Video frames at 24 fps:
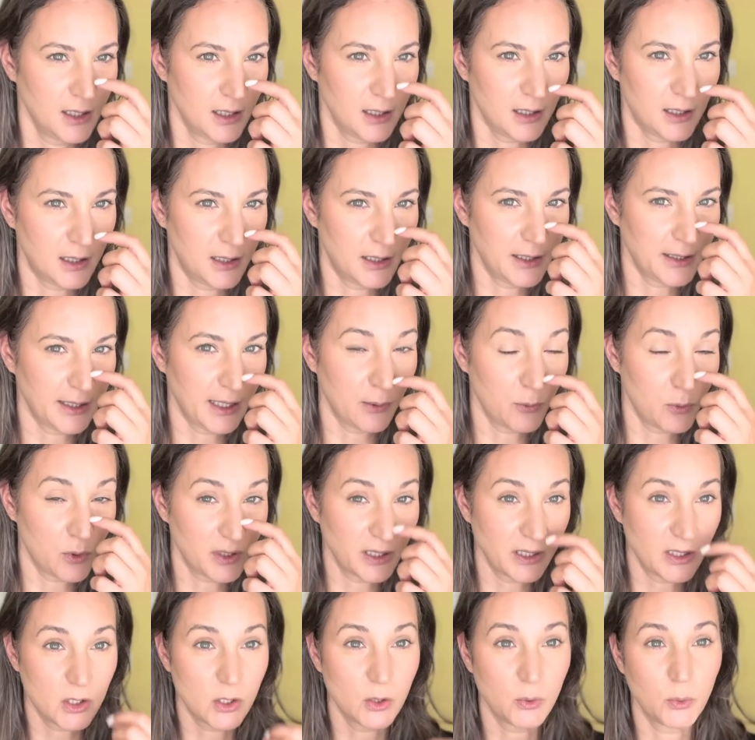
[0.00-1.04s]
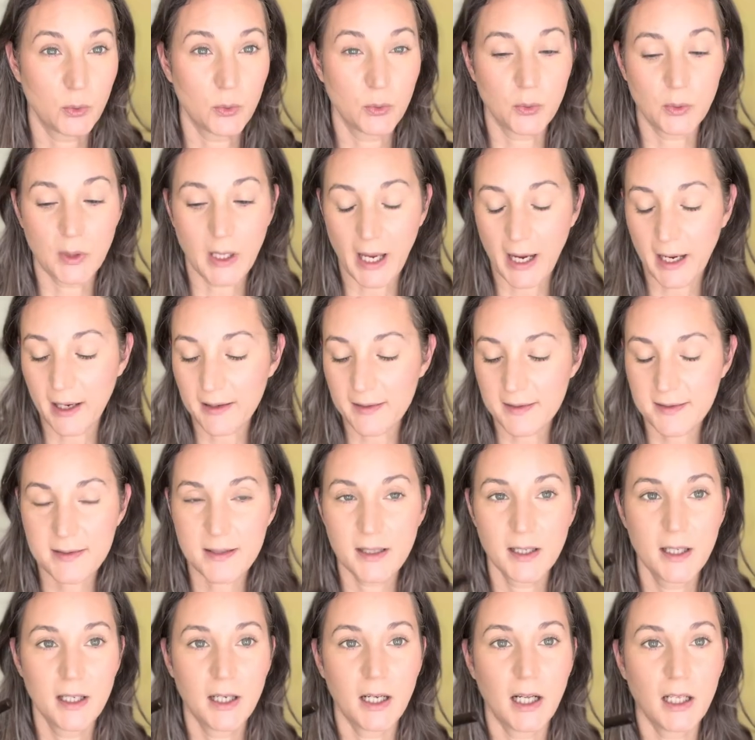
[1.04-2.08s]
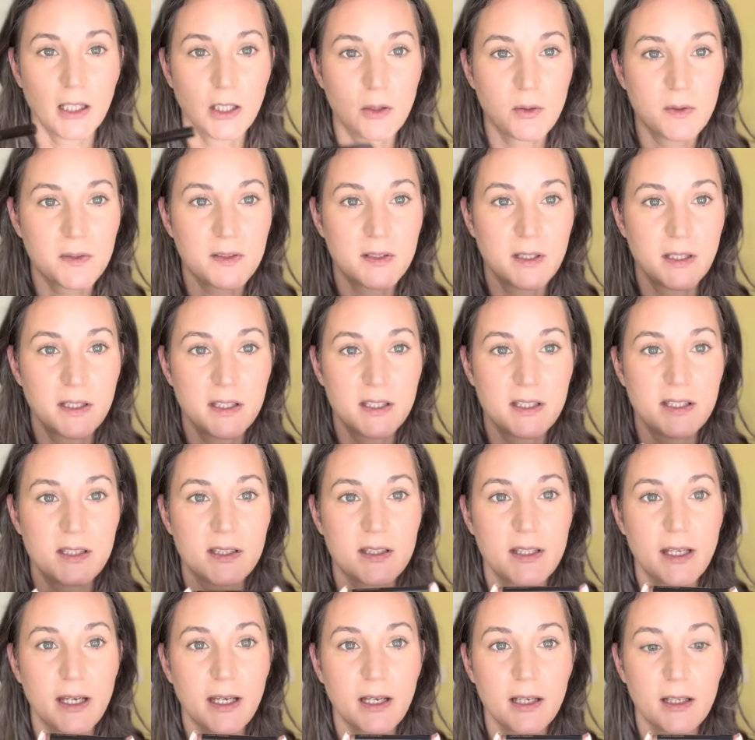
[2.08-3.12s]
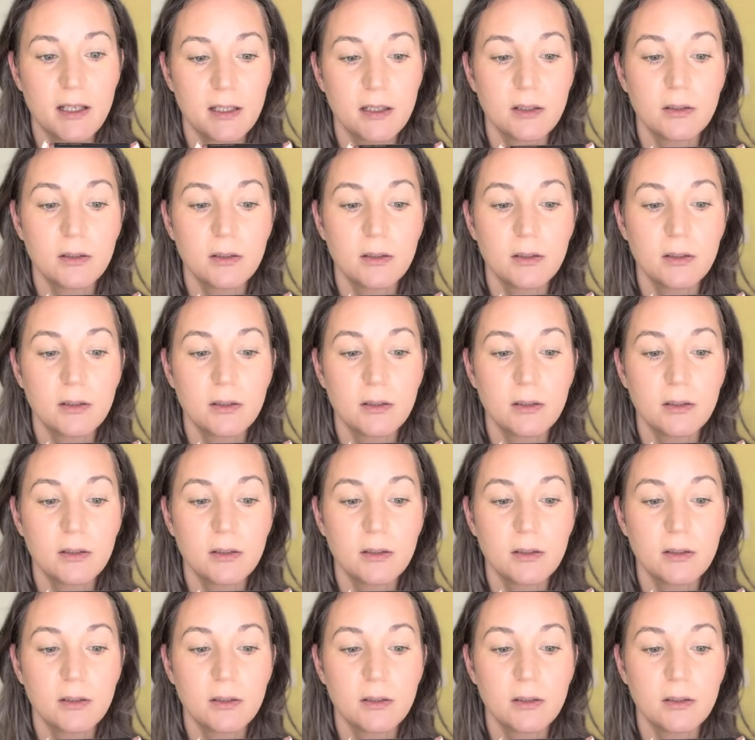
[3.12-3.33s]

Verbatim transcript: and I want it to last. I'll use this stick.